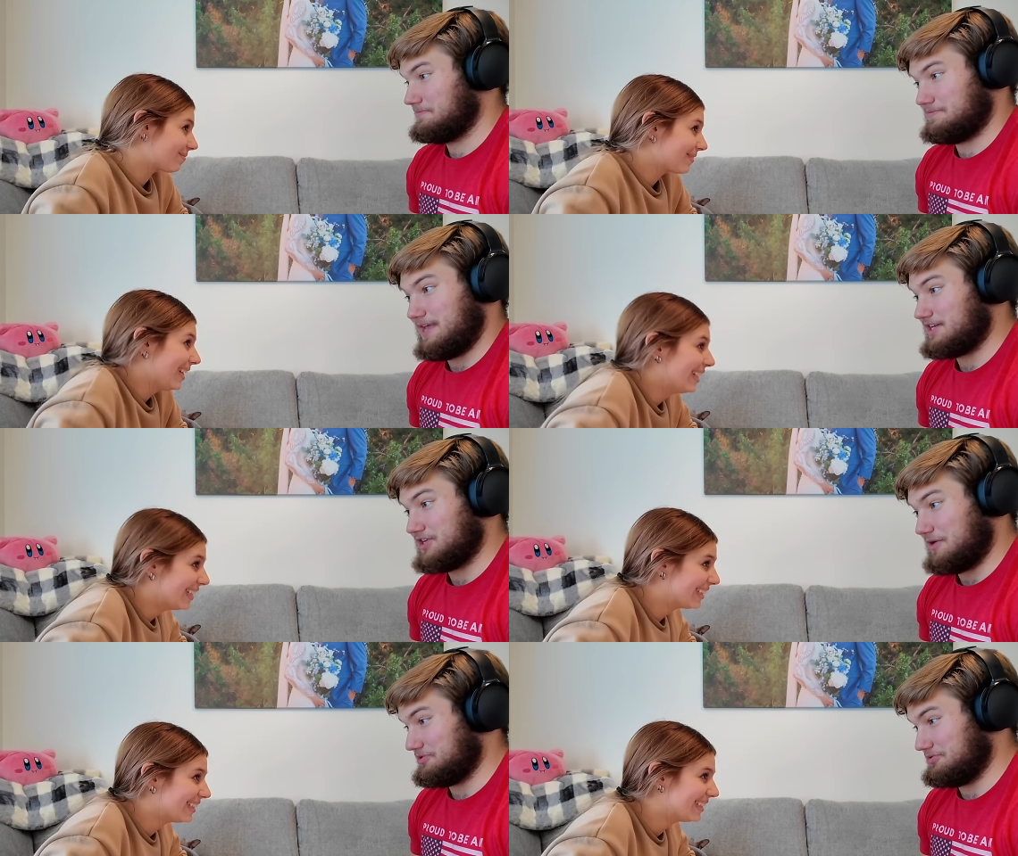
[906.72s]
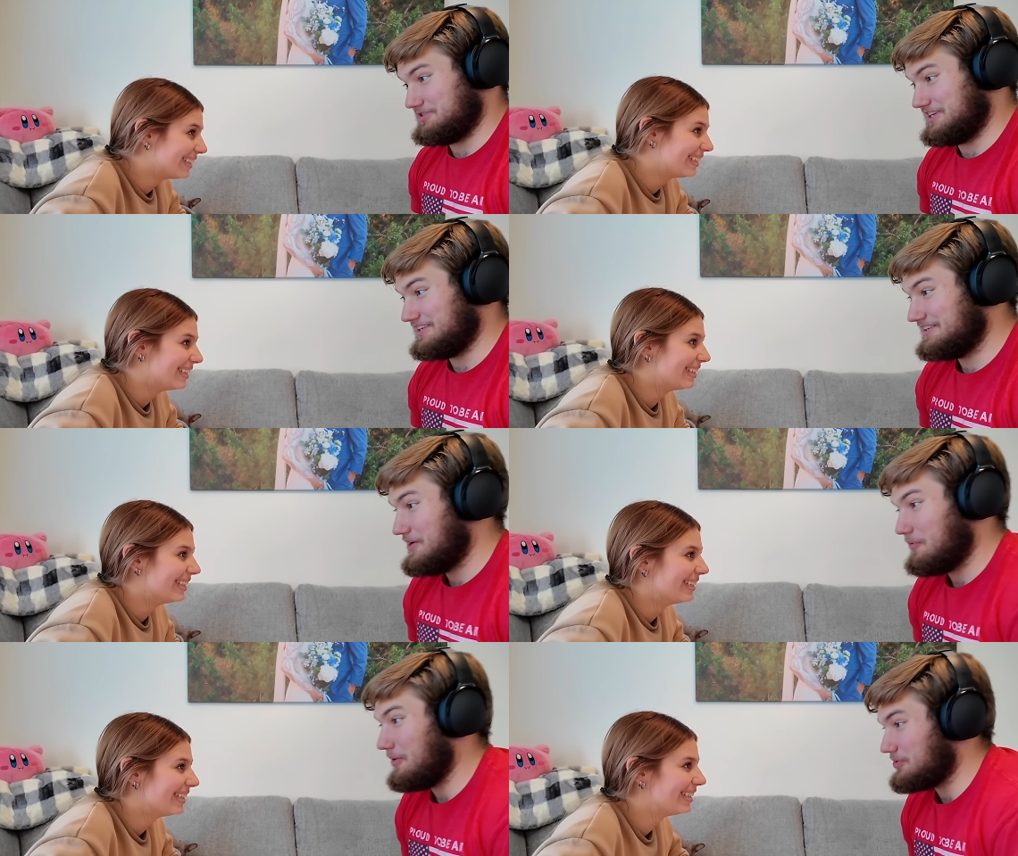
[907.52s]
Speaker 1: That's not what you
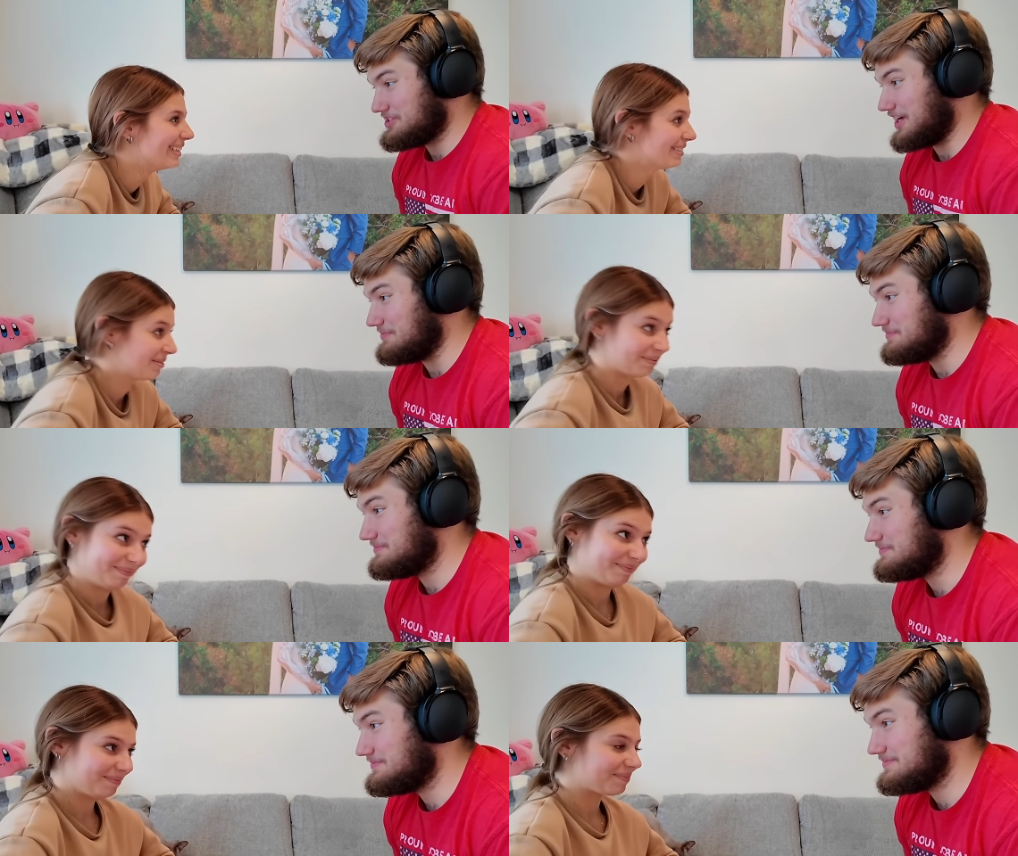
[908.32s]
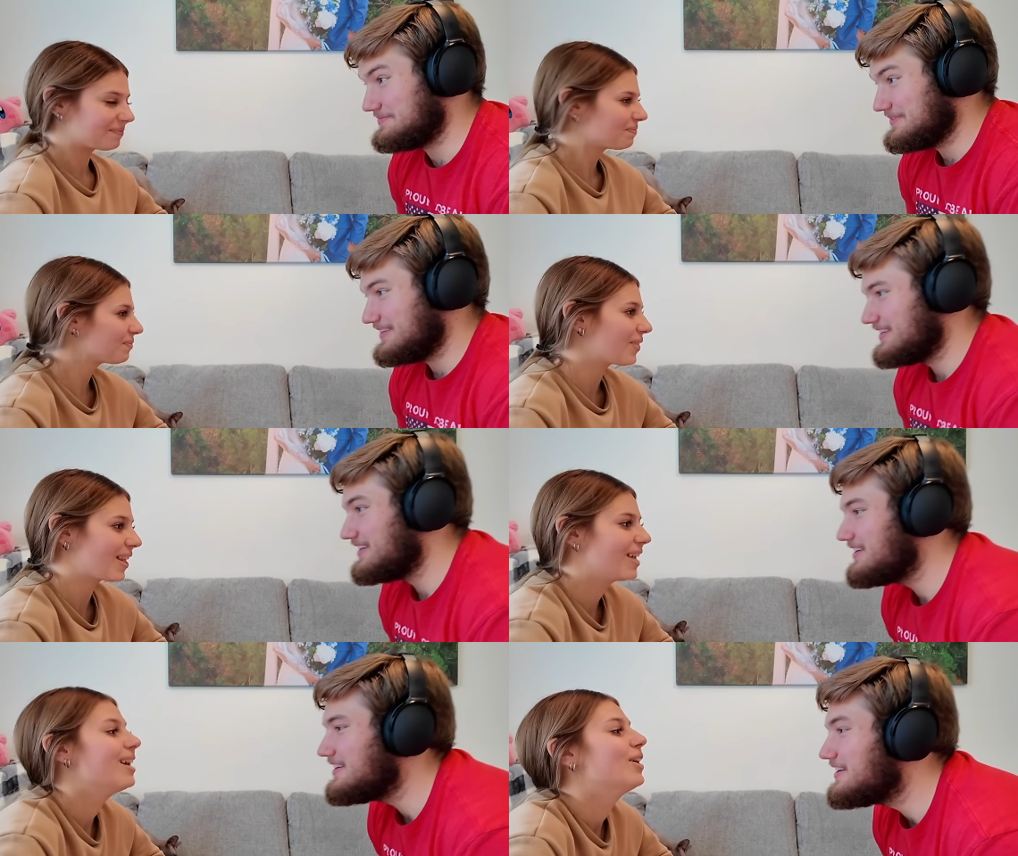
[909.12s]
said. One more time.
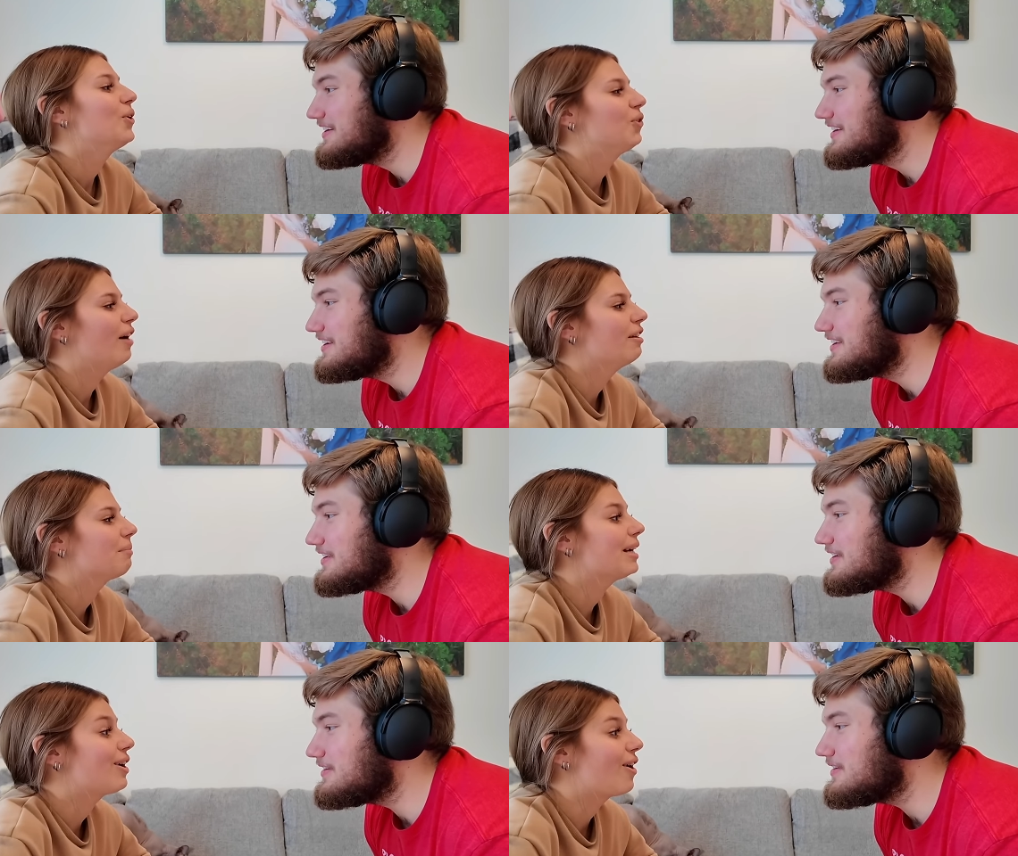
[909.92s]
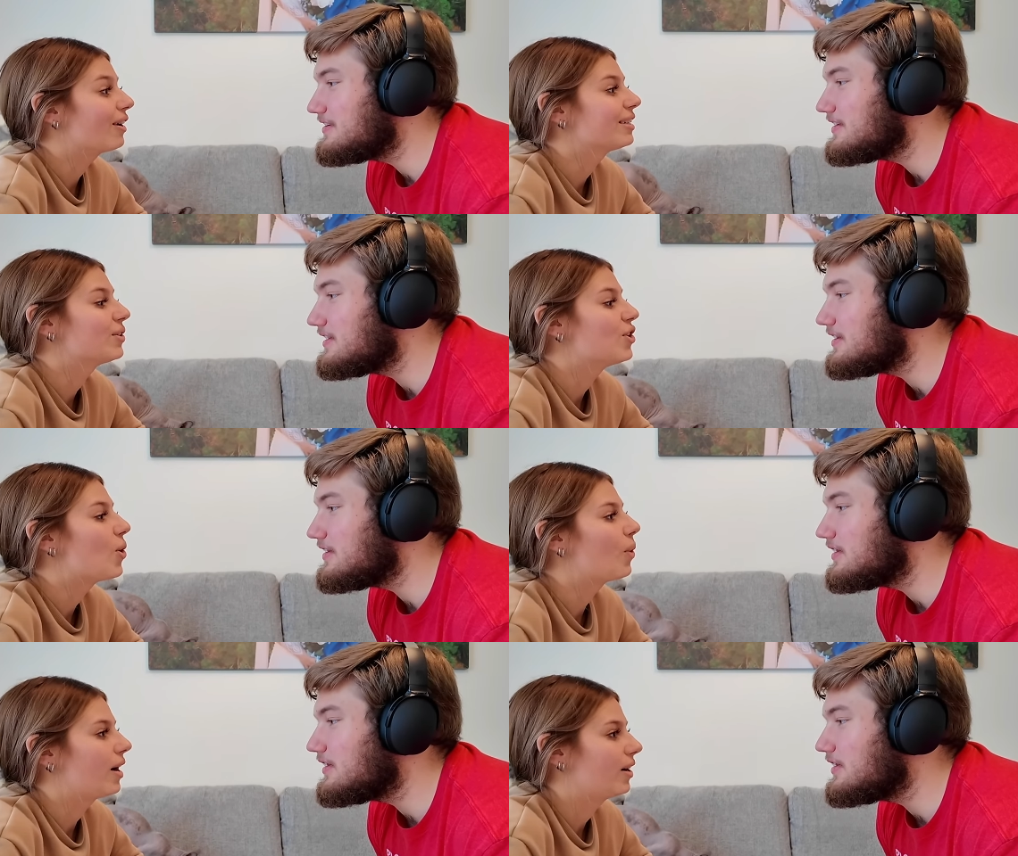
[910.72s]
Speaker 2: Driving my car to
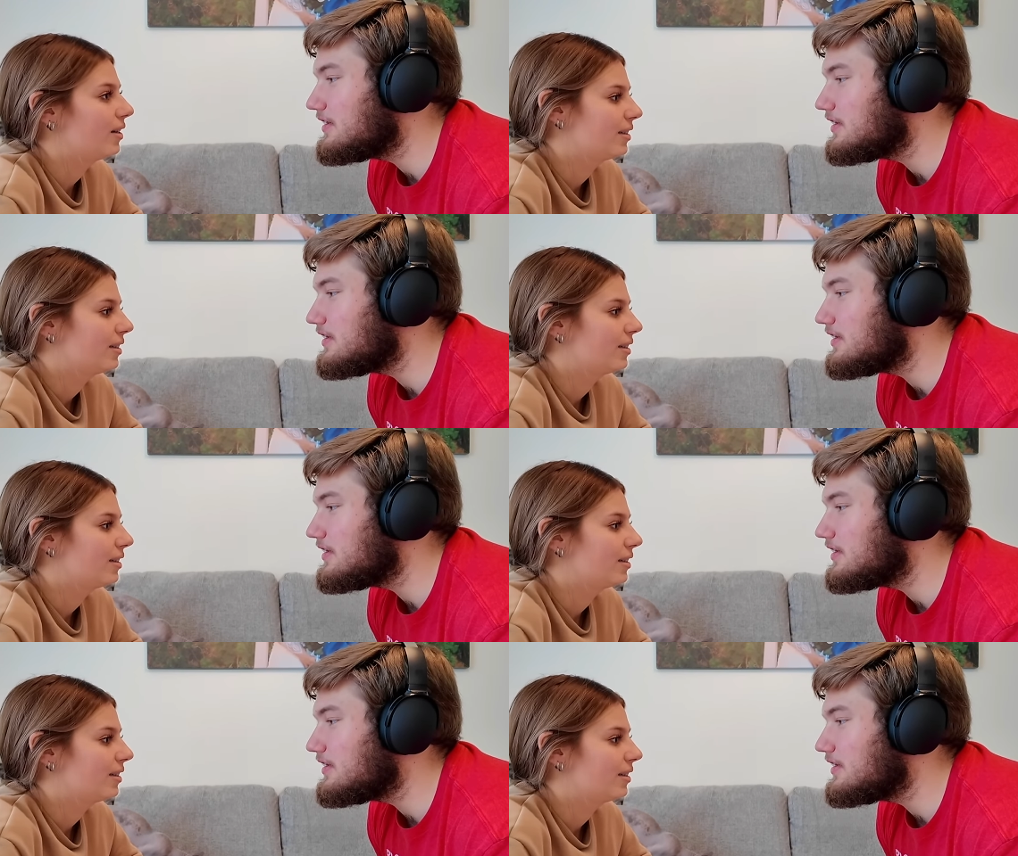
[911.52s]
nowhere.